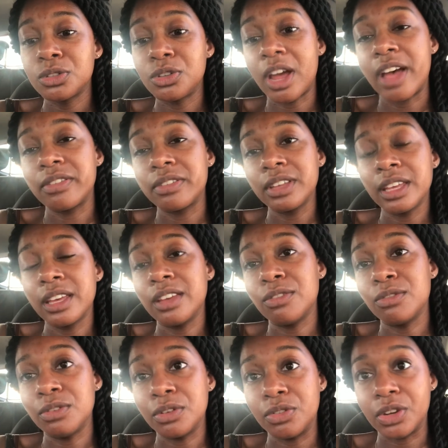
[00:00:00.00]
traveling, it
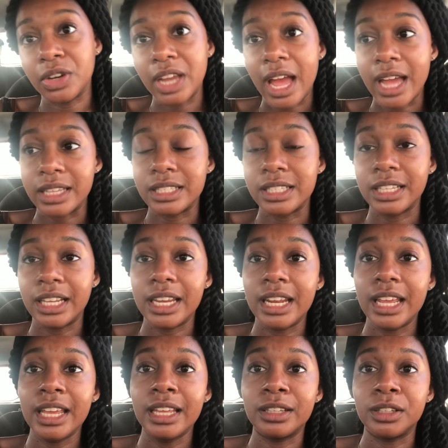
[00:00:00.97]
can feel very
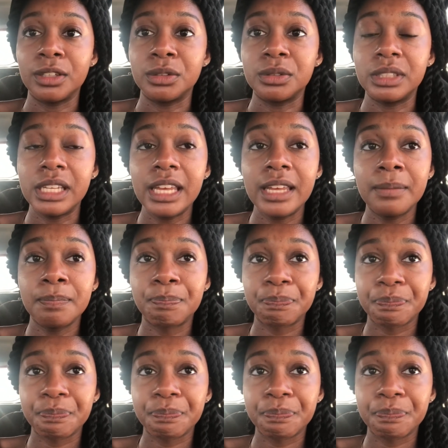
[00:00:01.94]
isolating and lonely,